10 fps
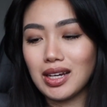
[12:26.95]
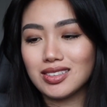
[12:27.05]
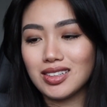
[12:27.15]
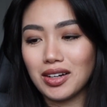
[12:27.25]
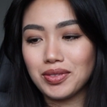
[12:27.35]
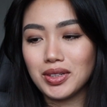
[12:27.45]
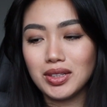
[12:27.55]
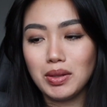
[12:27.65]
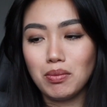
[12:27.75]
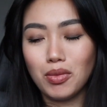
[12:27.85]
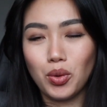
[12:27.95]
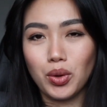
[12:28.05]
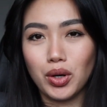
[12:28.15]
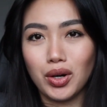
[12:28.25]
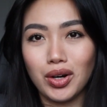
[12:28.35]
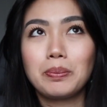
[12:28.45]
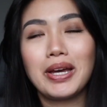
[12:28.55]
It's definitely more